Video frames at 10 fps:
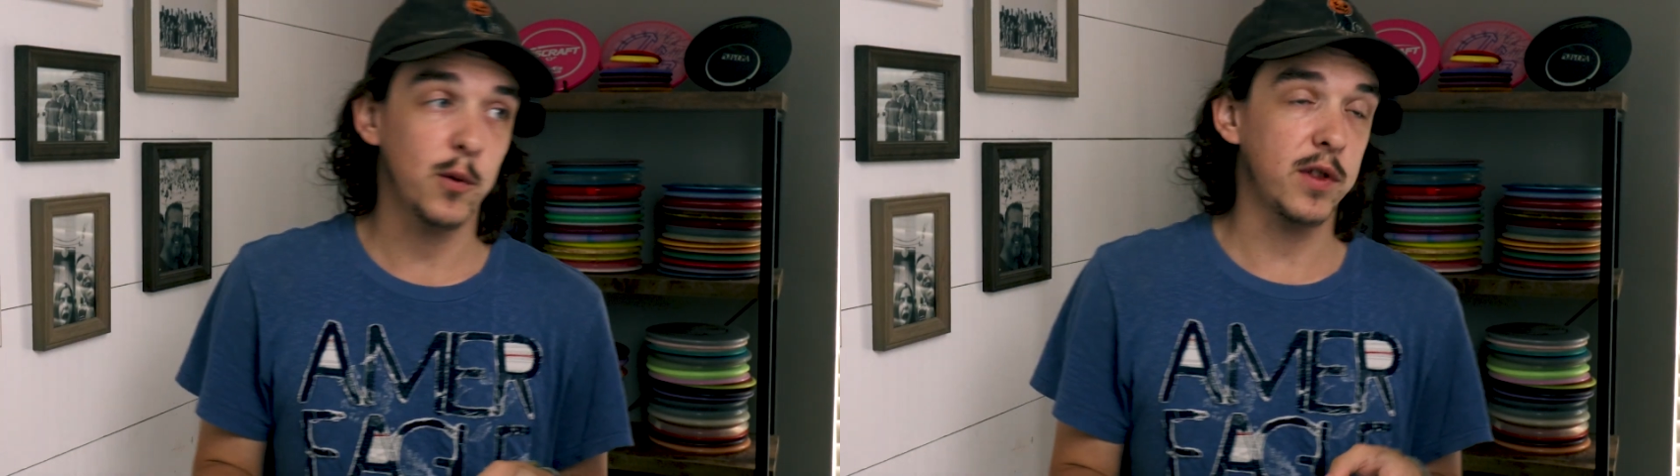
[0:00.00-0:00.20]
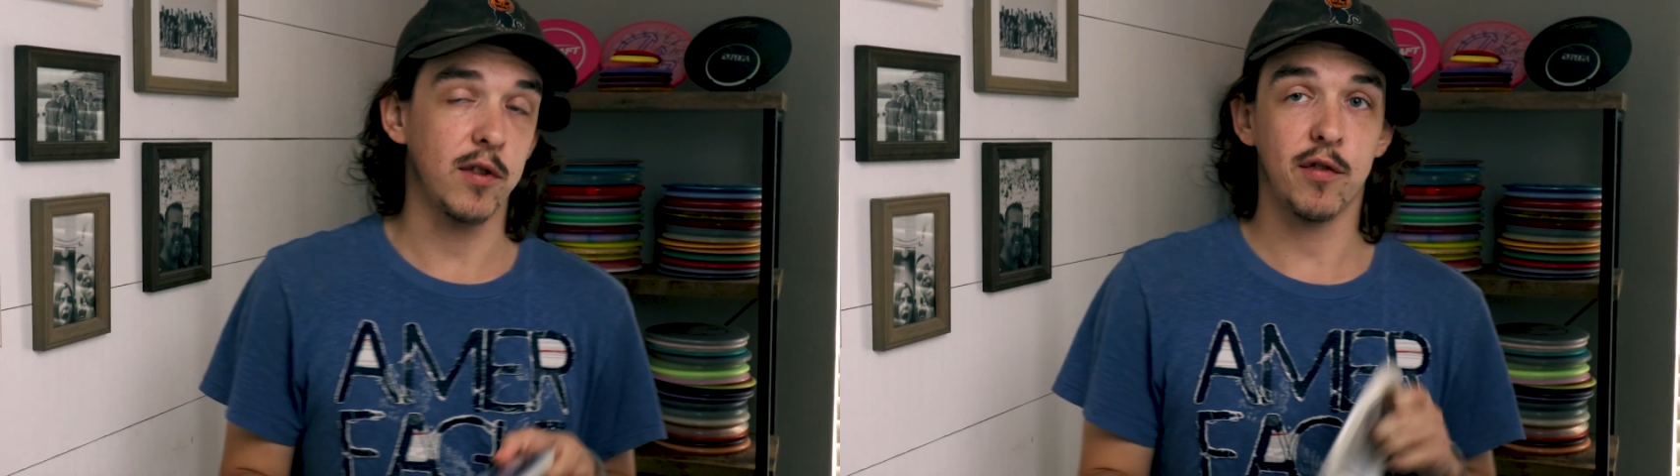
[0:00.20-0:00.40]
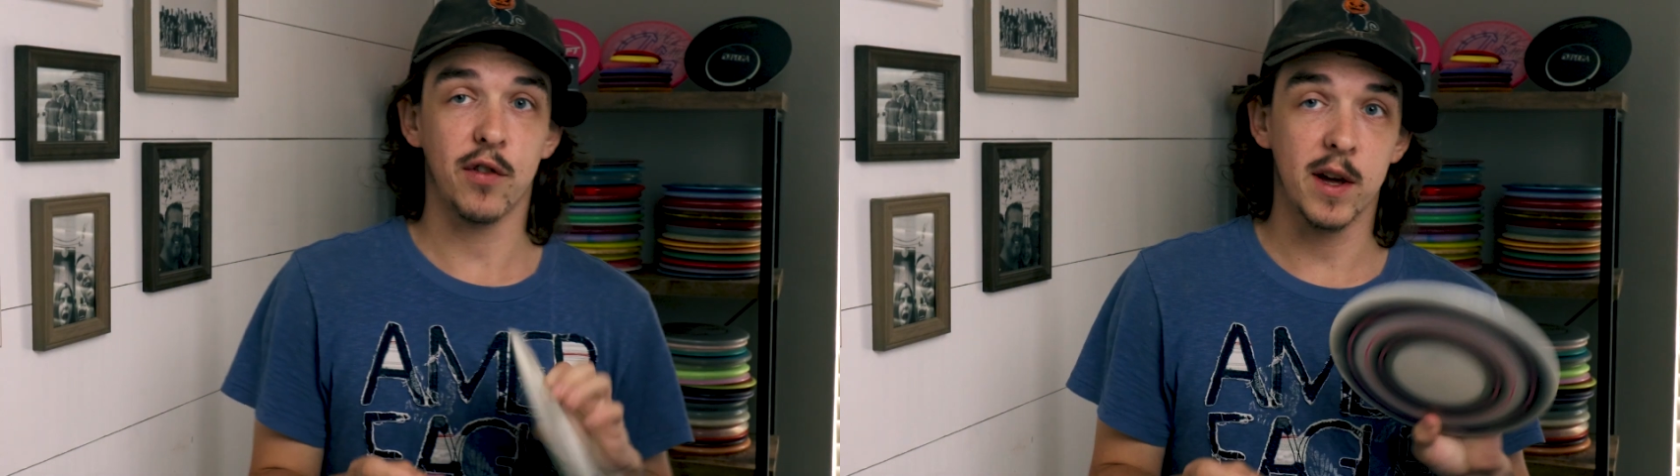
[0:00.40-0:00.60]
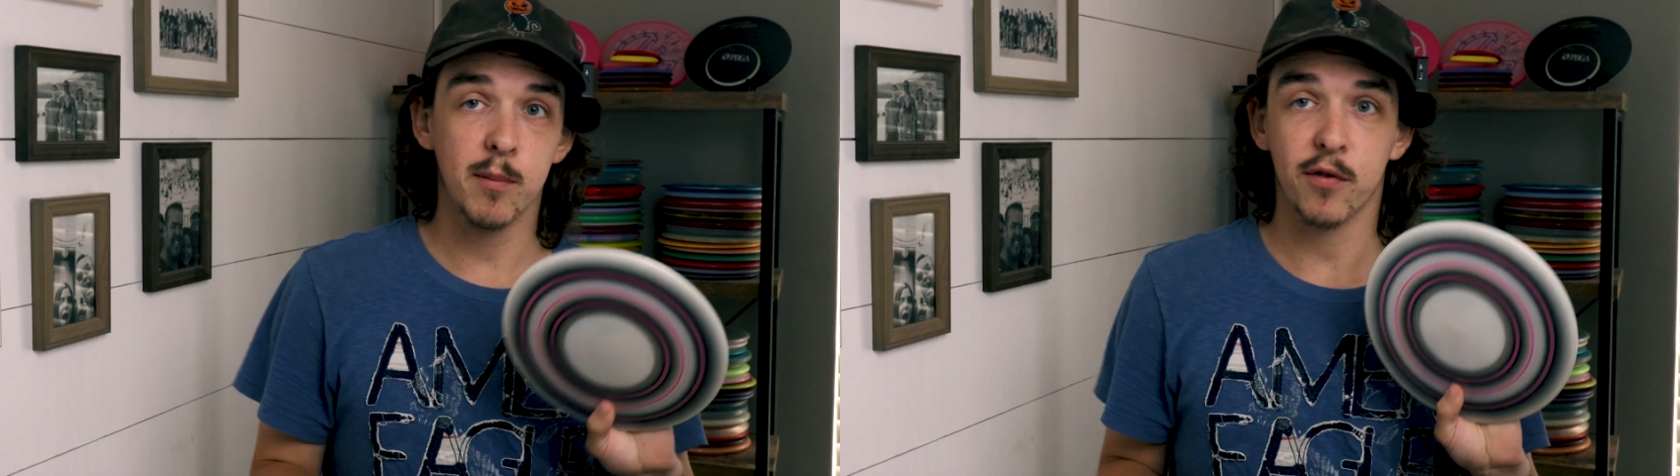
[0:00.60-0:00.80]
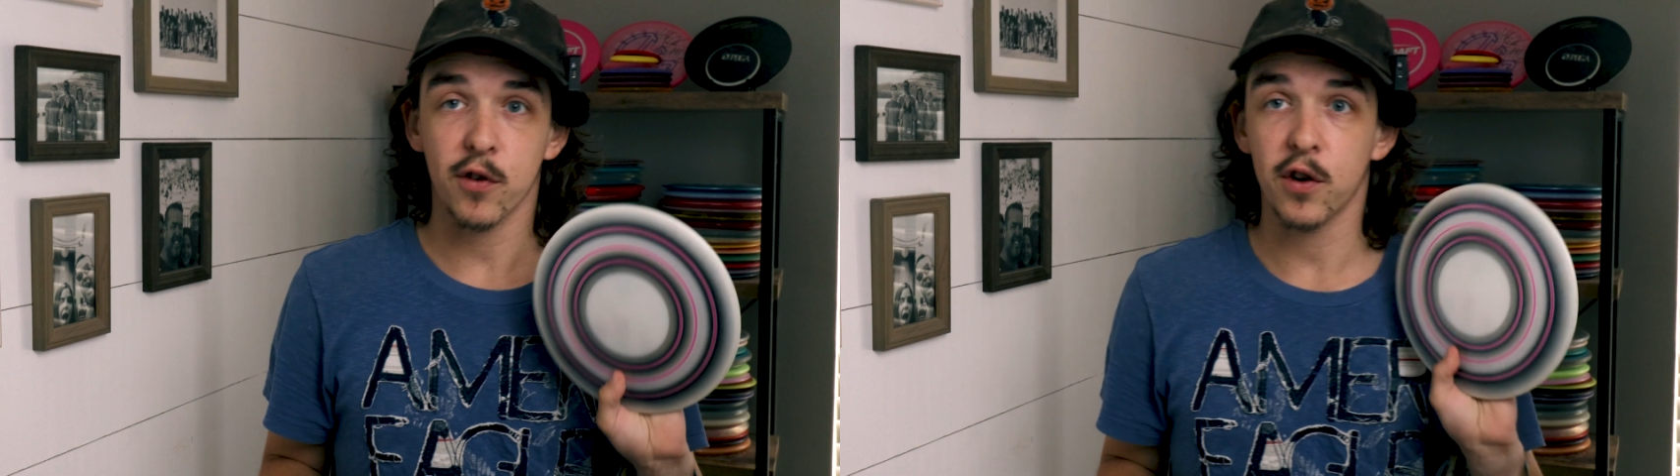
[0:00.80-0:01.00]
with the flip
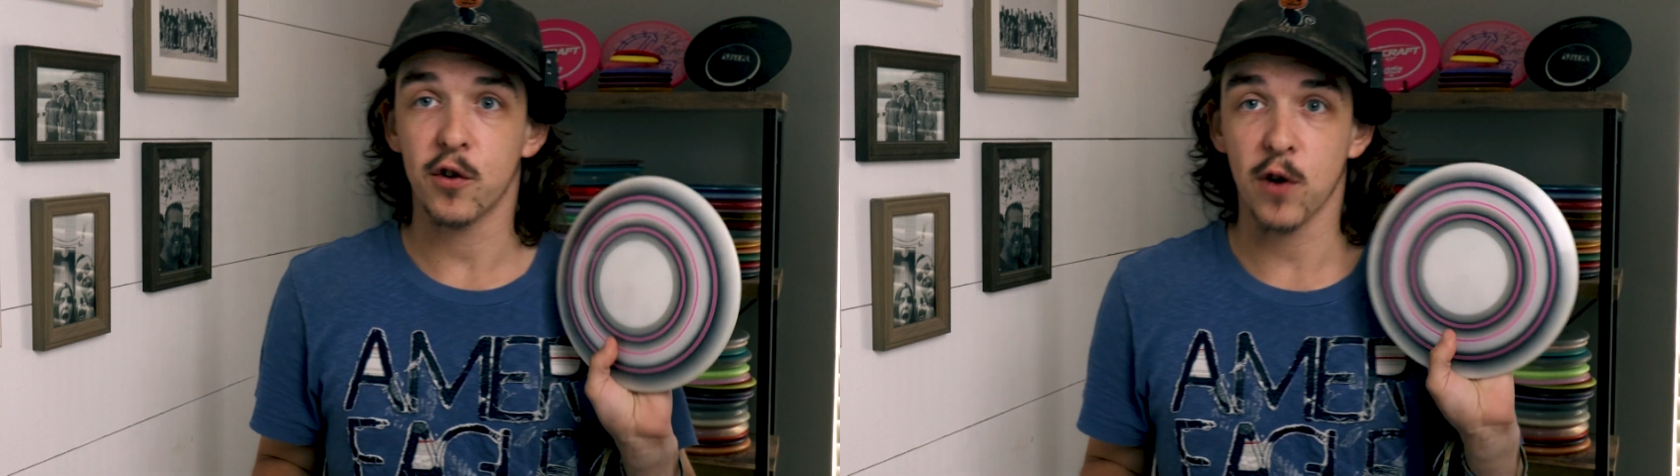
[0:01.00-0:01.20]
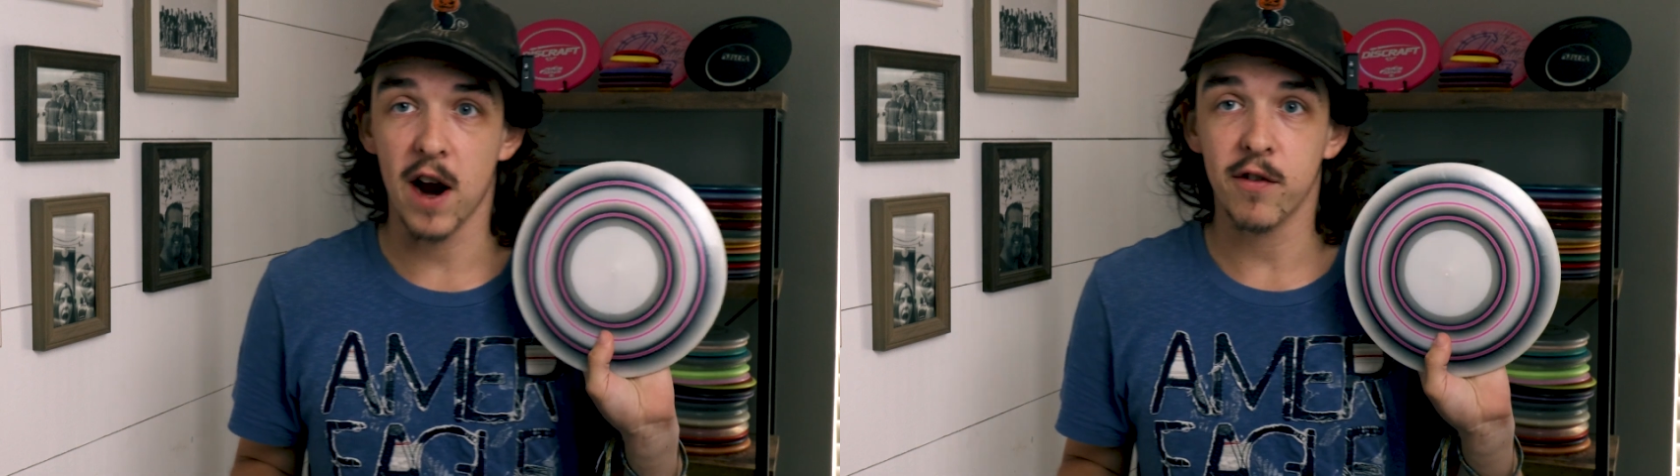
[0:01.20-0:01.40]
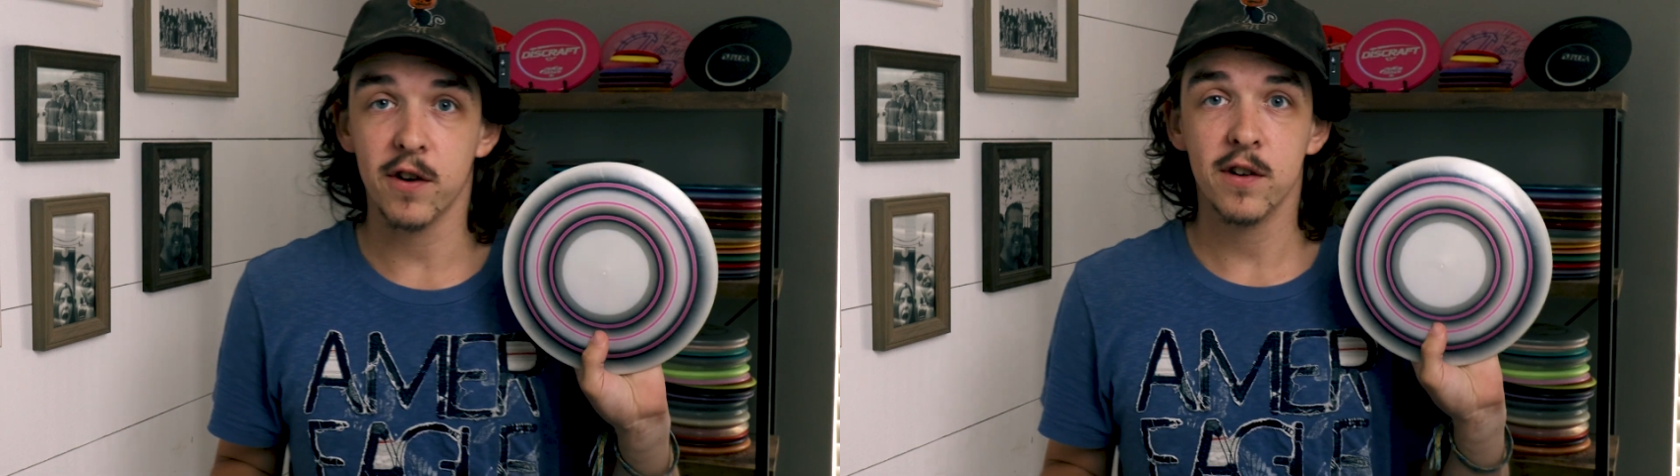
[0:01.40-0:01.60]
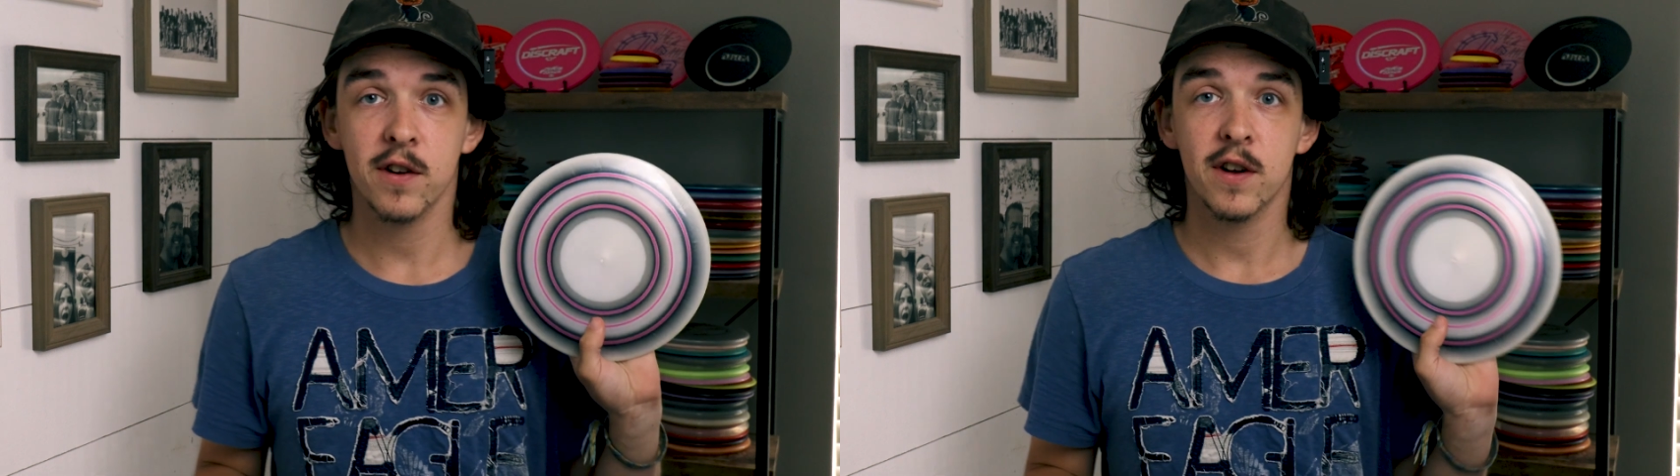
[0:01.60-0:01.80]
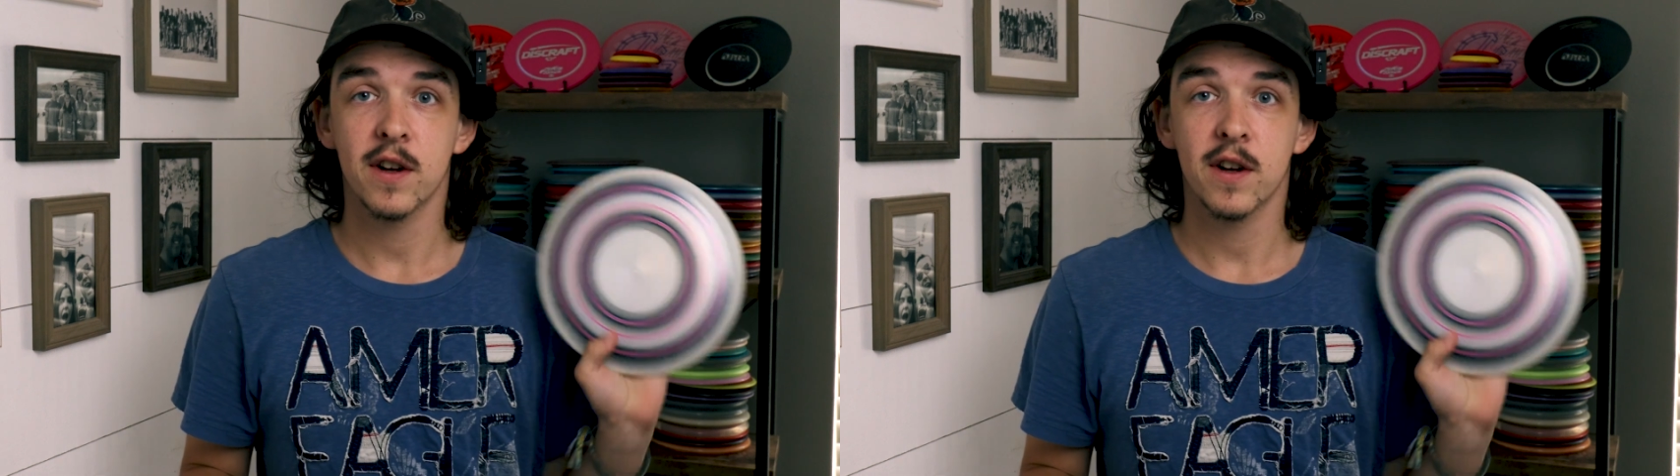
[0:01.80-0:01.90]
for the driver